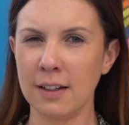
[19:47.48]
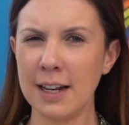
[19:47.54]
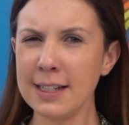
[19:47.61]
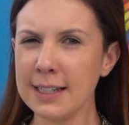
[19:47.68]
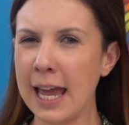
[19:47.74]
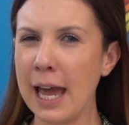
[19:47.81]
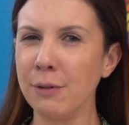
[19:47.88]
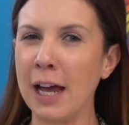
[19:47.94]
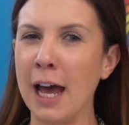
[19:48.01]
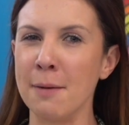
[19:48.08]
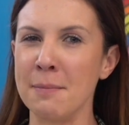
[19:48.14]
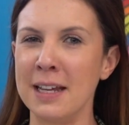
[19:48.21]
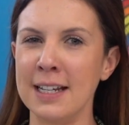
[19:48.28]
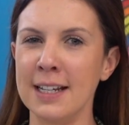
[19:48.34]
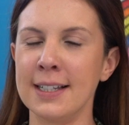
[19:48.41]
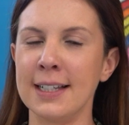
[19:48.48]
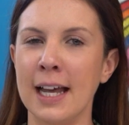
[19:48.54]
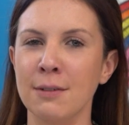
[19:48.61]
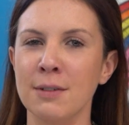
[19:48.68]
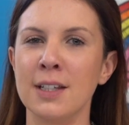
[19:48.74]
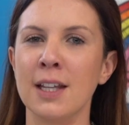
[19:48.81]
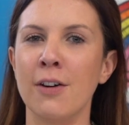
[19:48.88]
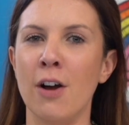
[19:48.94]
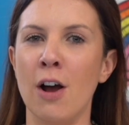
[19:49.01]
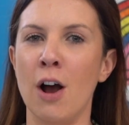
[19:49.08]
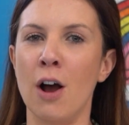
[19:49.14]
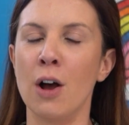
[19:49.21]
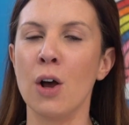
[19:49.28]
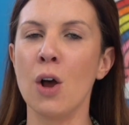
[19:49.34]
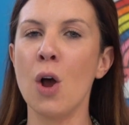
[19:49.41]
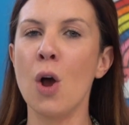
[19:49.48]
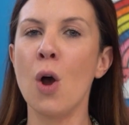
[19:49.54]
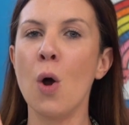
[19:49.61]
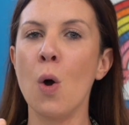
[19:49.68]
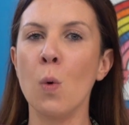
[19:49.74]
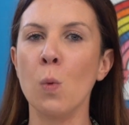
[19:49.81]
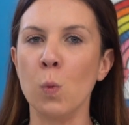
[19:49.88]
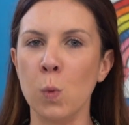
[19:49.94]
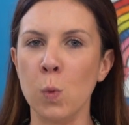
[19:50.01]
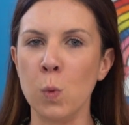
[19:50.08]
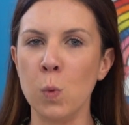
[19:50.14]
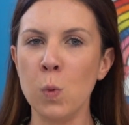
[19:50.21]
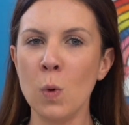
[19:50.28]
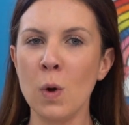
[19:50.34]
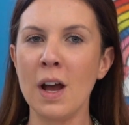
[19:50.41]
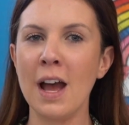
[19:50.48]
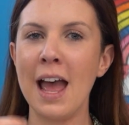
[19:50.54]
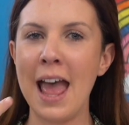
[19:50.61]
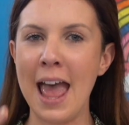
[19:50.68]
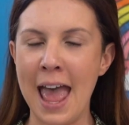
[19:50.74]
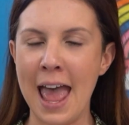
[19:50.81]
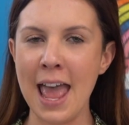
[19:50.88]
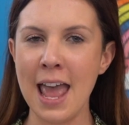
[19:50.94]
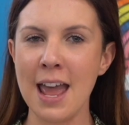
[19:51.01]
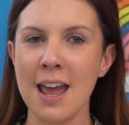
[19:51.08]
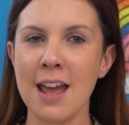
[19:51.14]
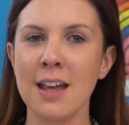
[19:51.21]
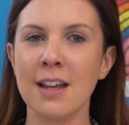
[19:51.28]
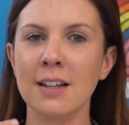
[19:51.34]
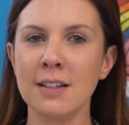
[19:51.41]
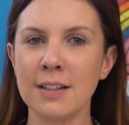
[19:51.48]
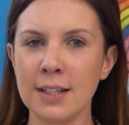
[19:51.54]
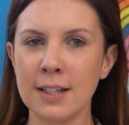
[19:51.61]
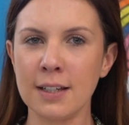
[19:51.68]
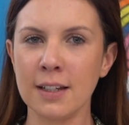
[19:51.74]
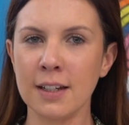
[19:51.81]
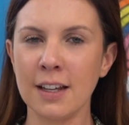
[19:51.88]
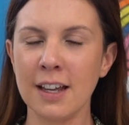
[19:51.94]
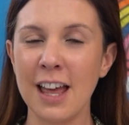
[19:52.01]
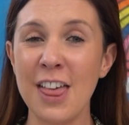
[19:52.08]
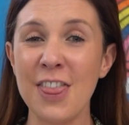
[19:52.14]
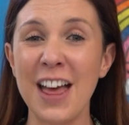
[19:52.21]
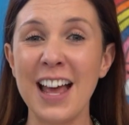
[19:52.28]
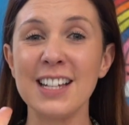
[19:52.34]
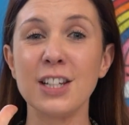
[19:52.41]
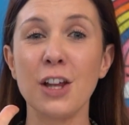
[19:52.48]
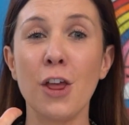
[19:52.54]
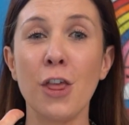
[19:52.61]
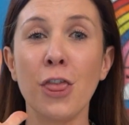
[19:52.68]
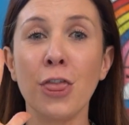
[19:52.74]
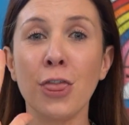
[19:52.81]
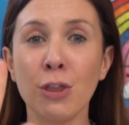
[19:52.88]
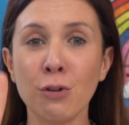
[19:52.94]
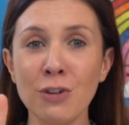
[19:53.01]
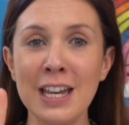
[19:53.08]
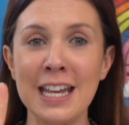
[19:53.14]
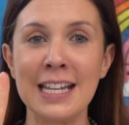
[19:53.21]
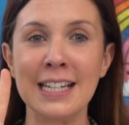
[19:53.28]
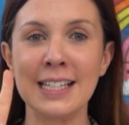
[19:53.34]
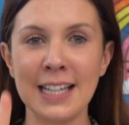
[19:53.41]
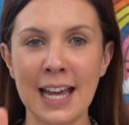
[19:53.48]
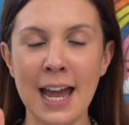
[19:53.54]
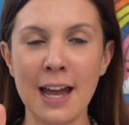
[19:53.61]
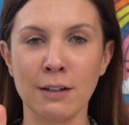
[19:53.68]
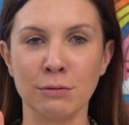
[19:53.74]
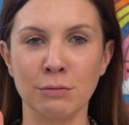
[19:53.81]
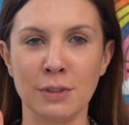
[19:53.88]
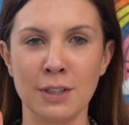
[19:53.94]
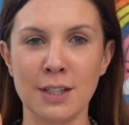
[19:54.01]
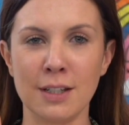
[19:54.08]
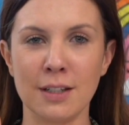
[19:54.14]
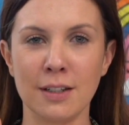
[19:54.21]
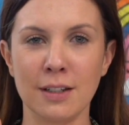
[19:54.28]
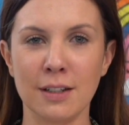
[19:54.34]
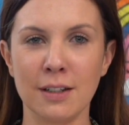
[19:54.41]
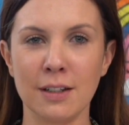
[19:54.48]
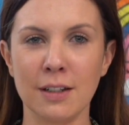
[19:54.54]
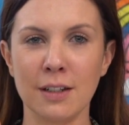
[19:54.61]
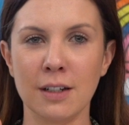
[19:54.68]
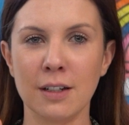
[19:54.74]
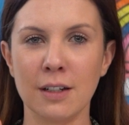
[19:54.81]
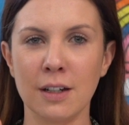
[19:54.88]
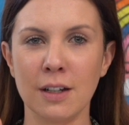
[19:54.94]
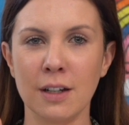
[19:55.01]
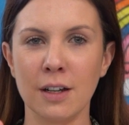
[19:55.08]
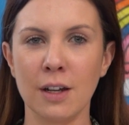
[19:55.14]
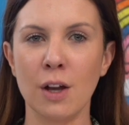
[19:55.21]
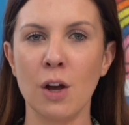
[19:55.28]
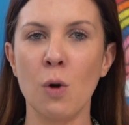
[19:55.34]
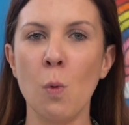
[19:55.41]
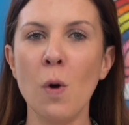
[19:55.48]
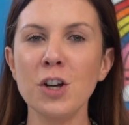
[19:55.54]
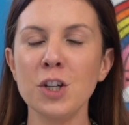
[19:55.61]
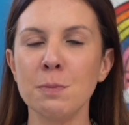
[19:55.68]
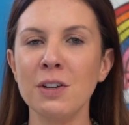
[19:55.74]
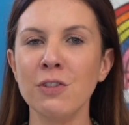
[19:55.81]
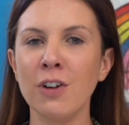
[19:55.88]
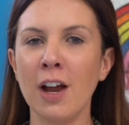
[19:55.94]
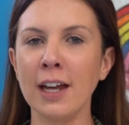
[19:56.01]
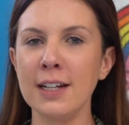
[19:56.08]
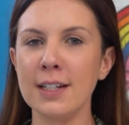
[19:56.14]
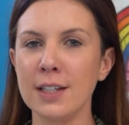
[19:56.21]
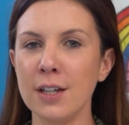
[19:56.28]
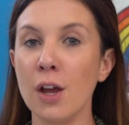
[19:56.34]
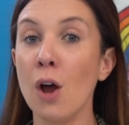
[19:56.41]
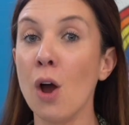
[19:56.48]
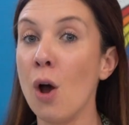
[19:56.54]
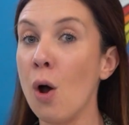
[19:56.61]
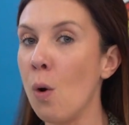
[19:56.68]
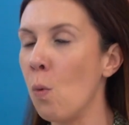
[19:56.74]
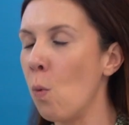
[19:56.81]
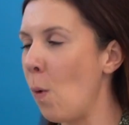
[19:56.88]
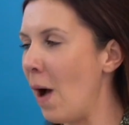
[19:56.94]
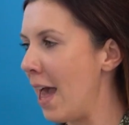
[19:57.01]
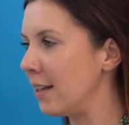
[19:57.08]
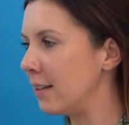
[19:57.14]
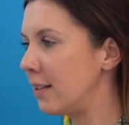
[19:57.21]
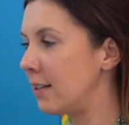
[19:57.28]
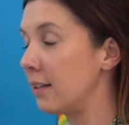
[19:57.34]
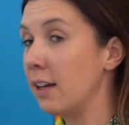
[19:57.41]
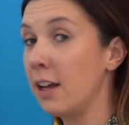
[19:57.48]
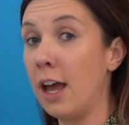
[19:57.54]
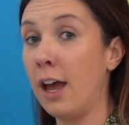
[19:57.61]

Let's count how many sounds there are. W, e, t. That's three sounds. Watch me write wet.